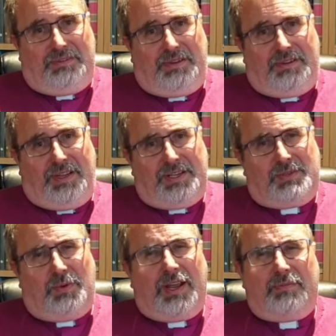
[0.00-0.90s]
And
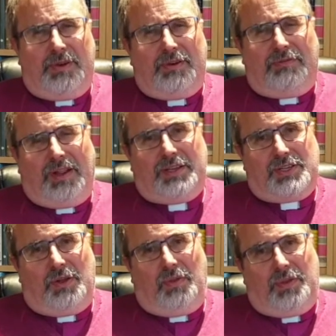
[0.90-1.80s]
that's what I've been
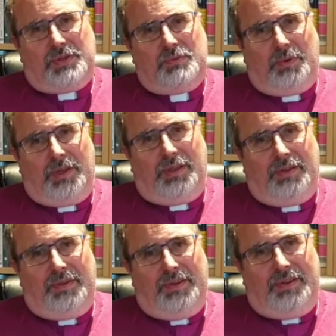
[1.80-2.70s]
reflecting on this week.
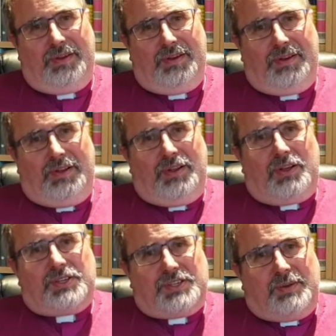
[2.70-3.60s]

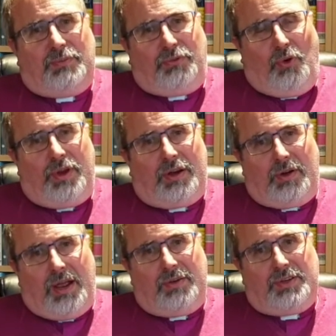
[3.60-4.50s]
Because as I'm phoning
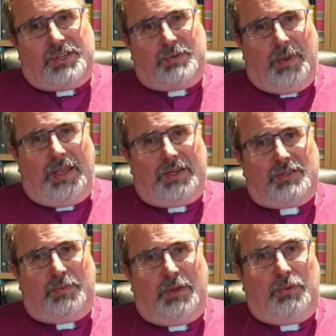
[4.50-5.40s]
around and speaking to
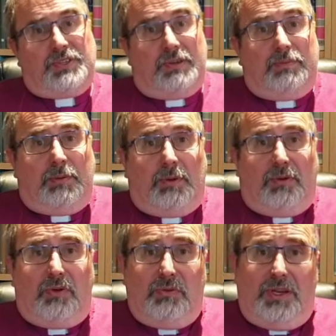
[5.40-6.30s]
people, some people have
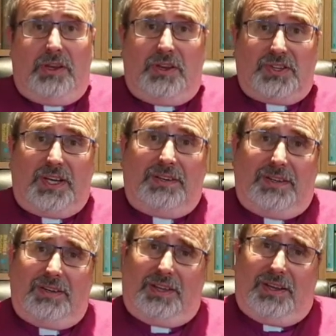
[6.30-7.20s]
got really
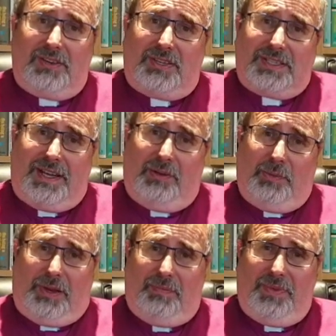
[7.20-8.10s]
exciting things to tell
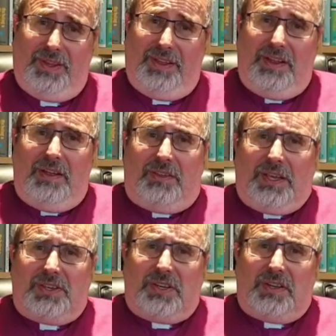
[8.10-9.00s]
me.
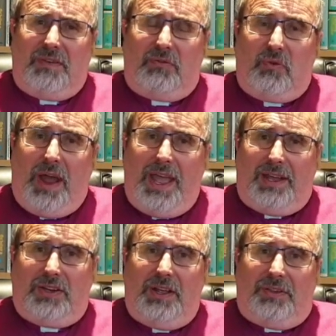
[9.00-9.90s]
Things that they've
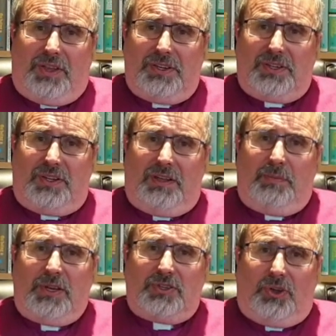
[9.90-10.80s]
read, things that they've
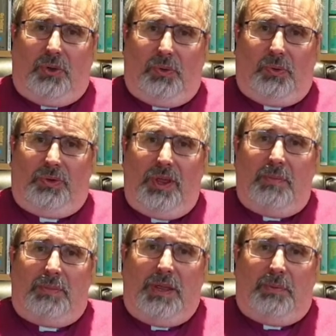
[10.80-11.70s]
been told,
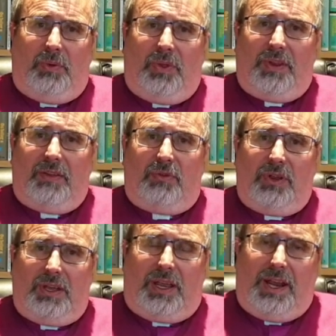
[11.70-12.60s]
people that they've
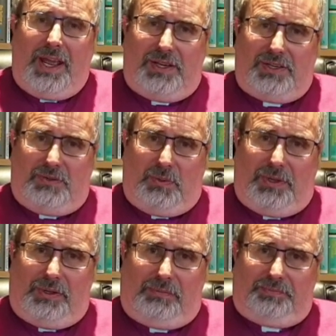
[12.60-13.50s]
reconnected with.